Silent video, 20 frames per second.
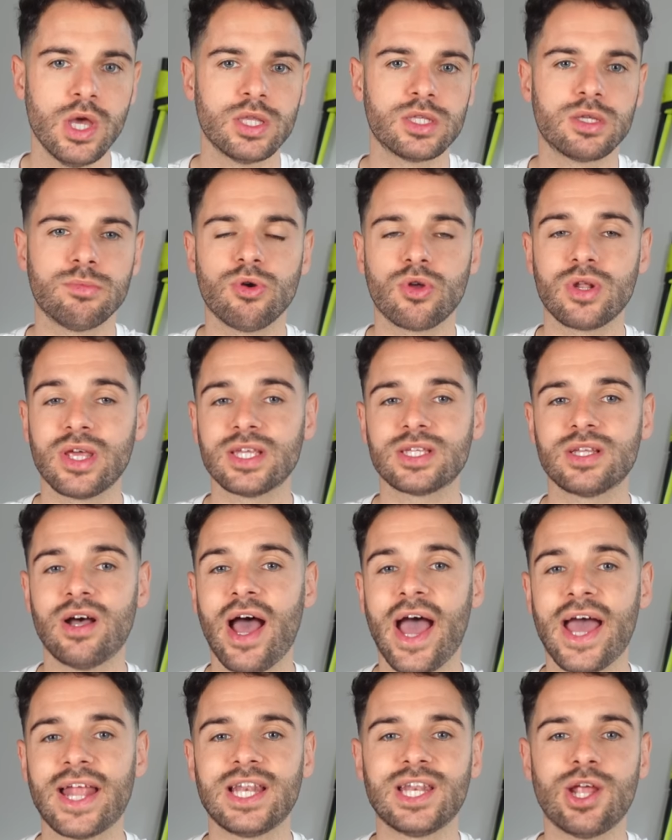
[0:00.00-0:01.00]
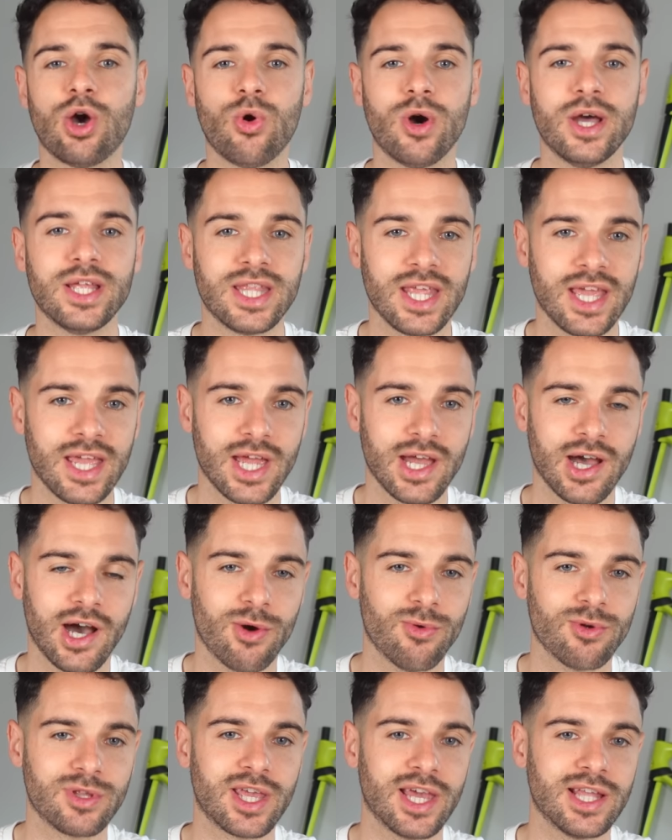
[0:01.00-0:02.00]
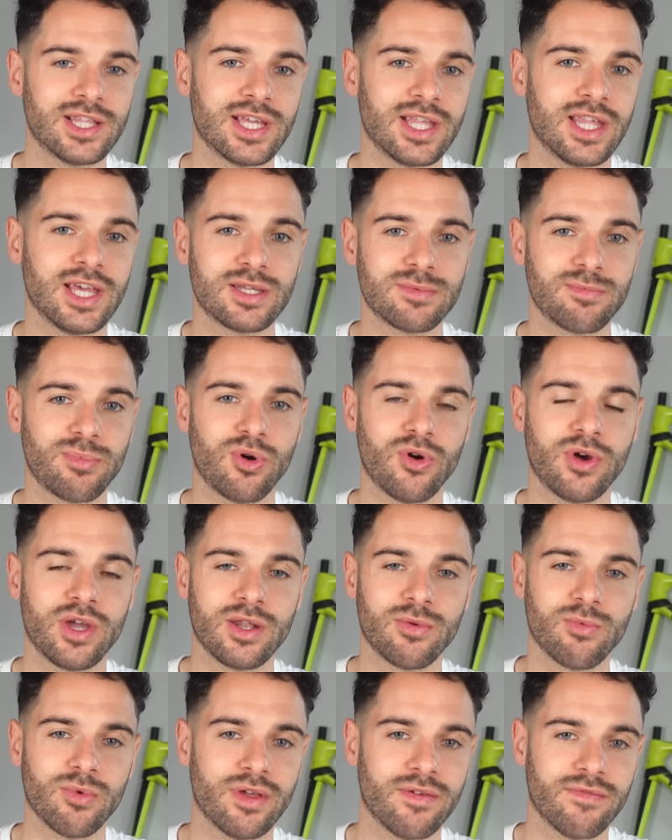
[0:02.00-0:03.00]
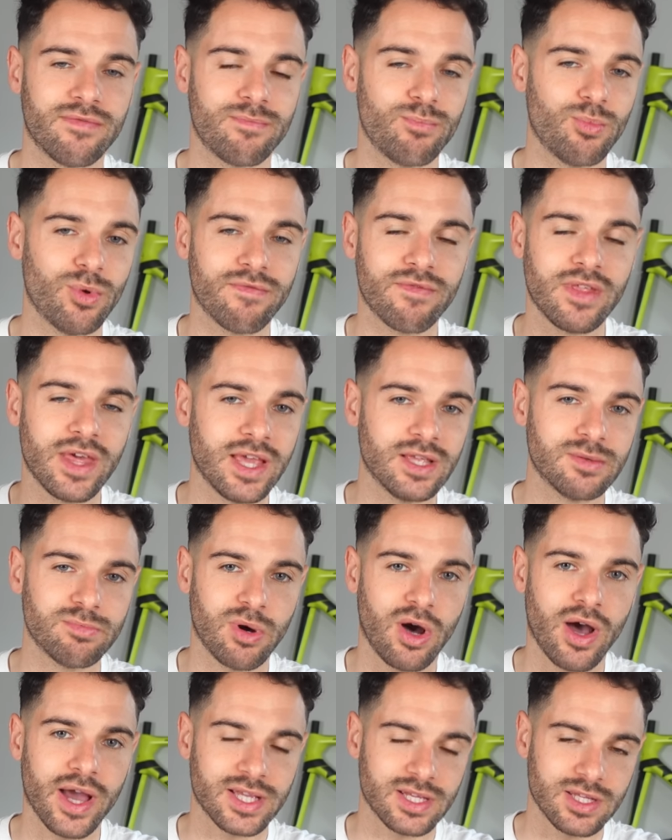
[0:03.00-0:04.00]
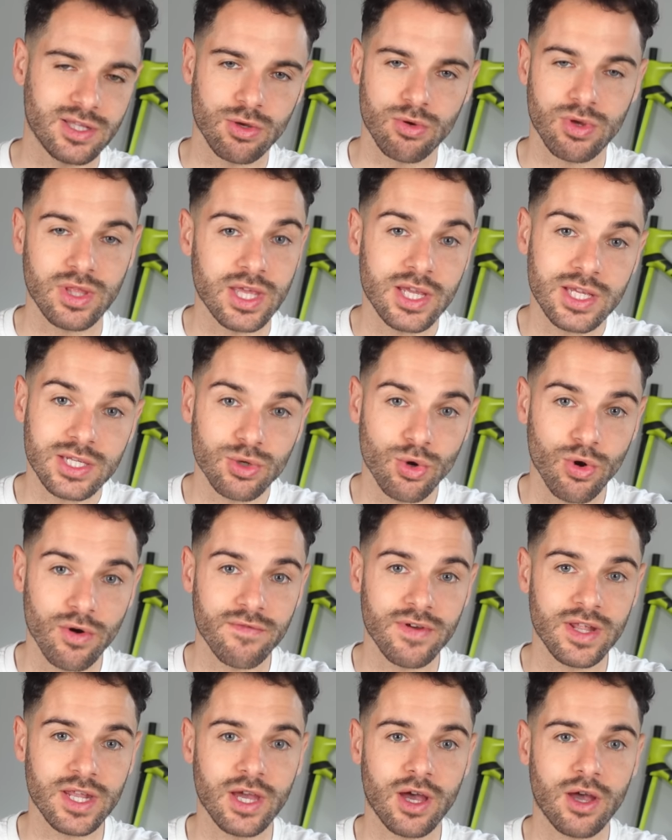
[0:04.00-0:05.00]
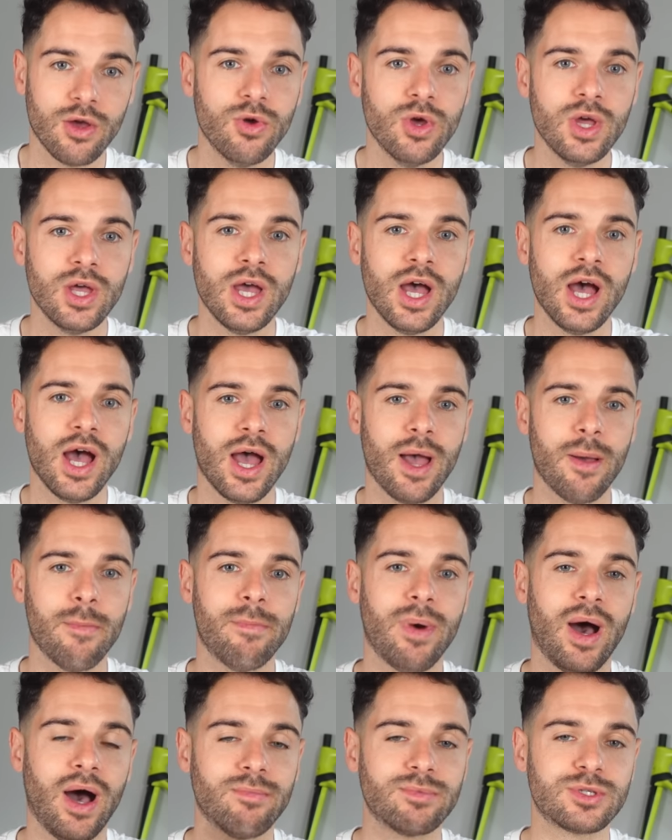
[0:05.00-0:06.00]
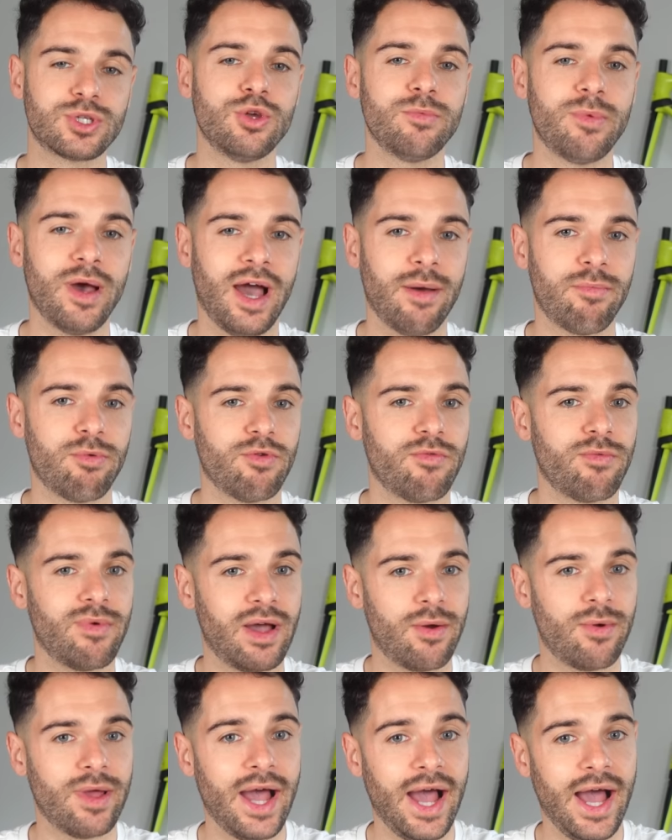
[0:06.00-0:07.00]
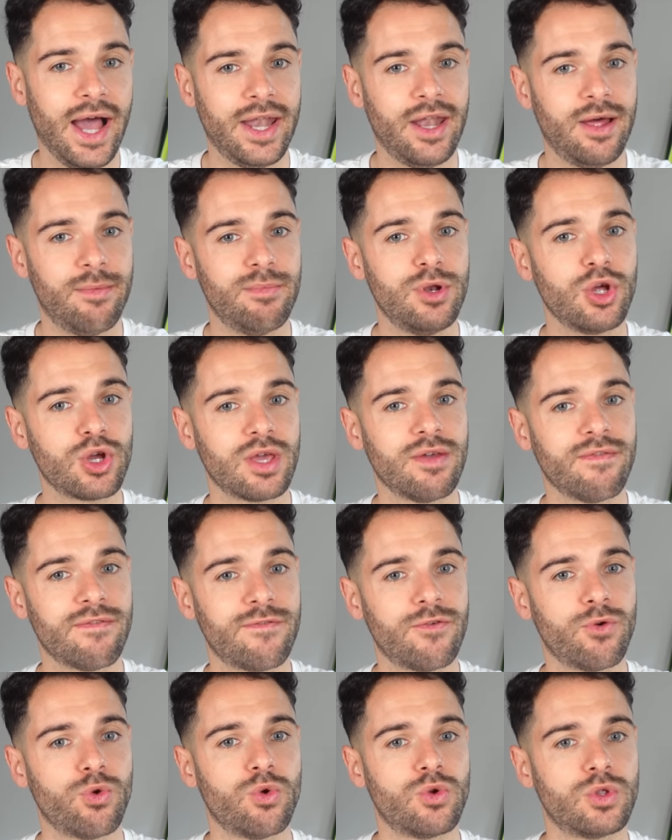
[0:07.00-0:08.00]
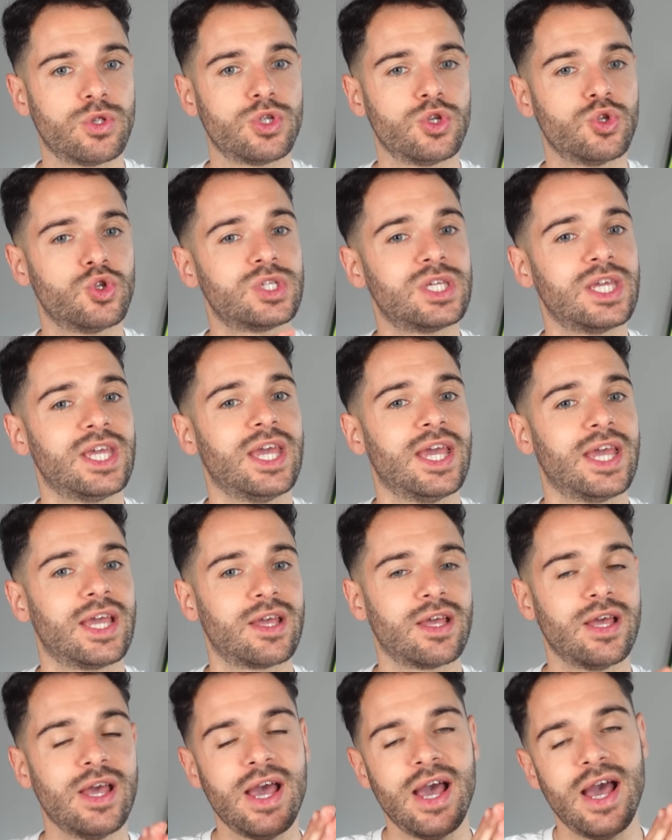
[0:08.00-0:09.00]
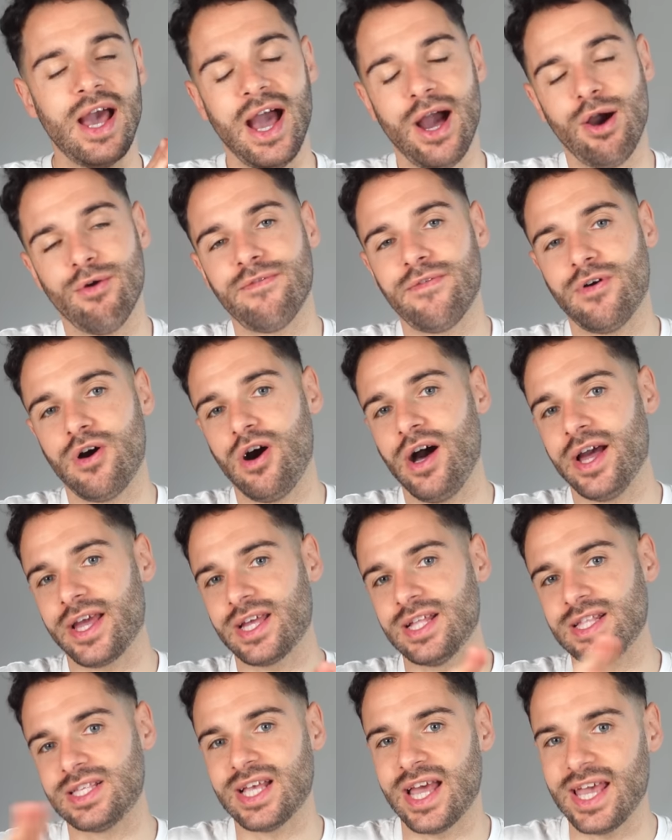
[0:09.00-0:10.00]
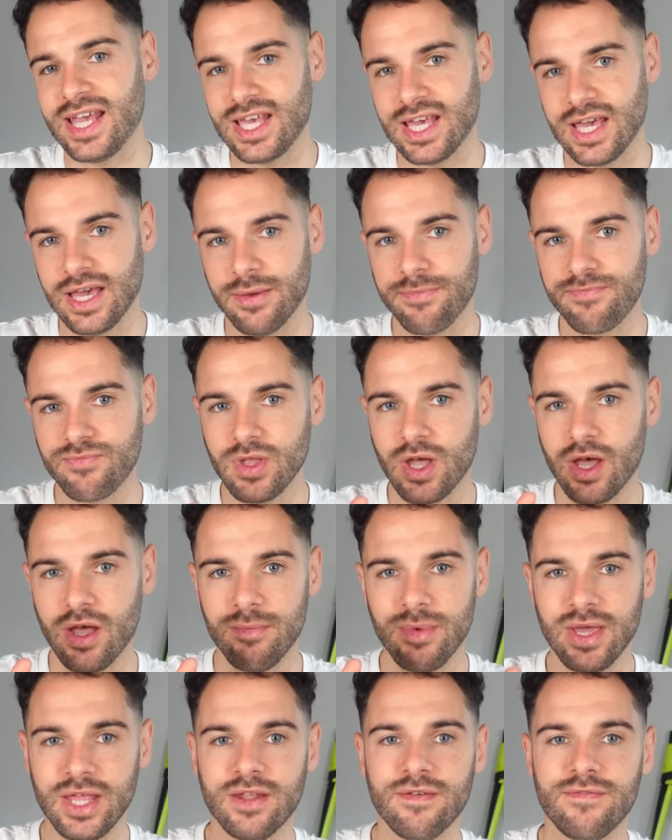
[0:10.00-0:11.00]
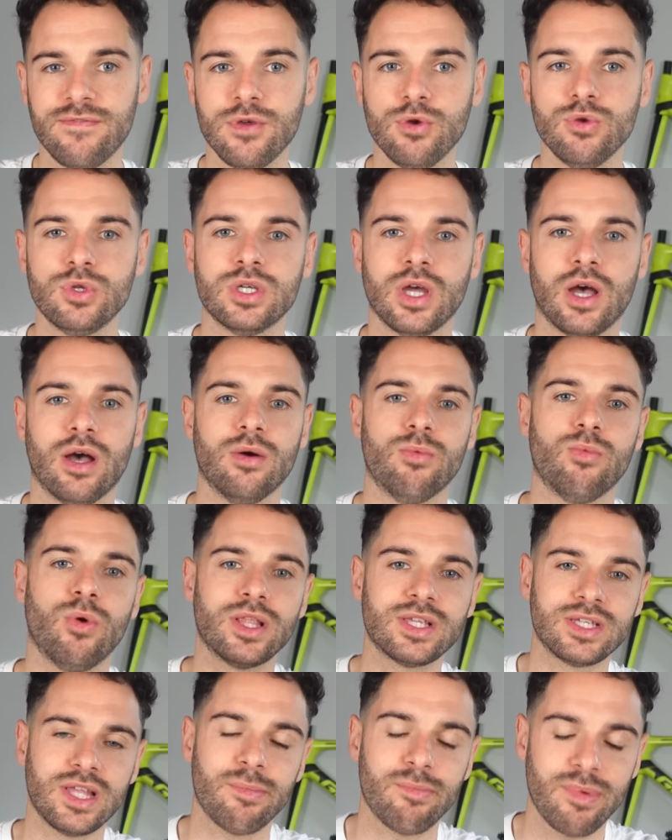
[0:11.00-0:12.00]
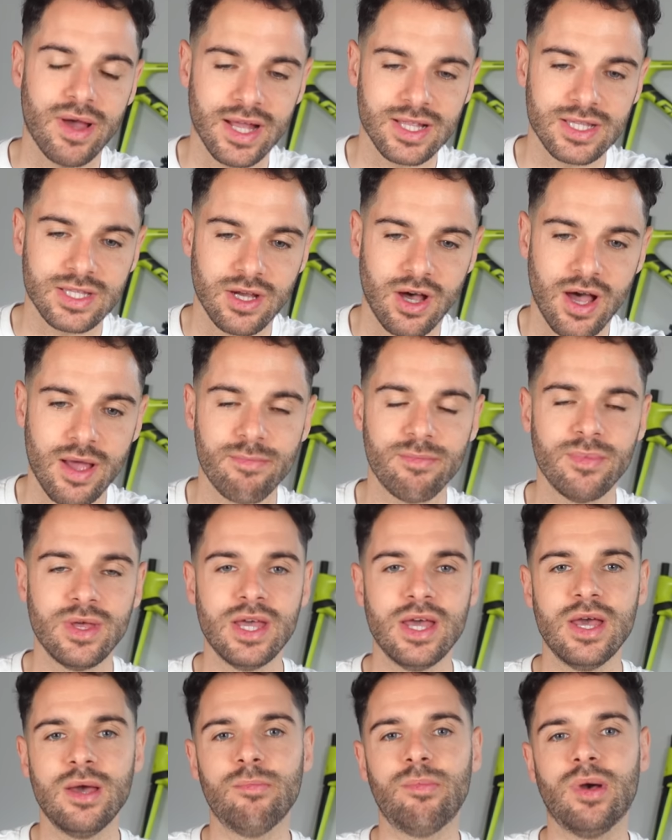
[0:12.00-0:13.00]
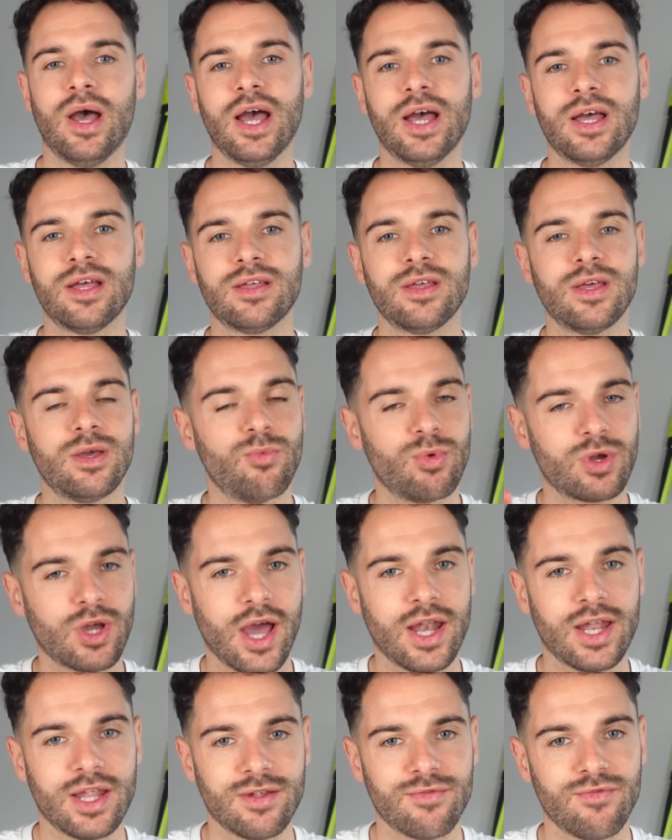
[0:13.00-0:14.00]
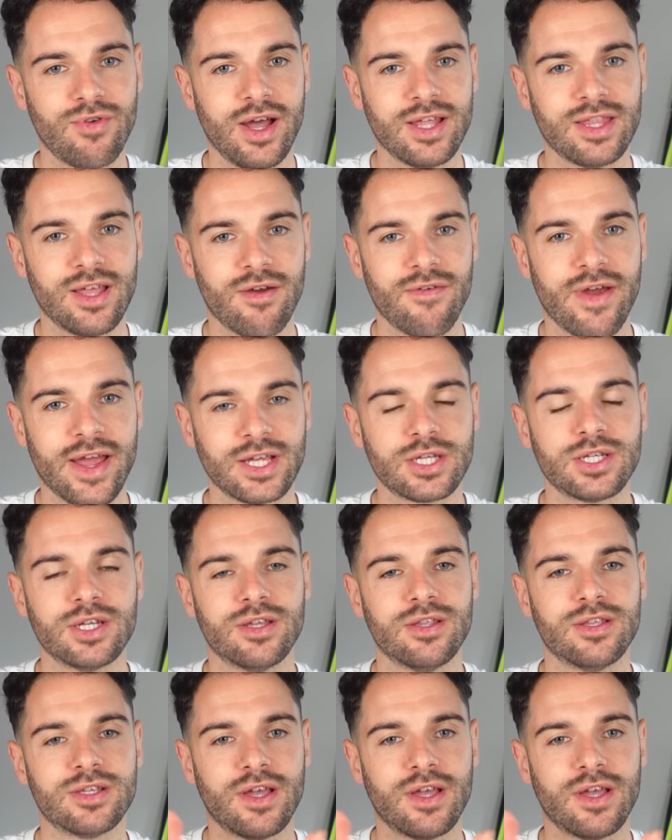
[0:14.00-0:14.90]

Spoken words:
To be honest, I had no idea I would get to this point with these bikes and doing this sort of video, but I'm super happy with where we're at, and I'm looking forward to seeing how far I can take it in the future, one step at a time, but we're going in the right direction.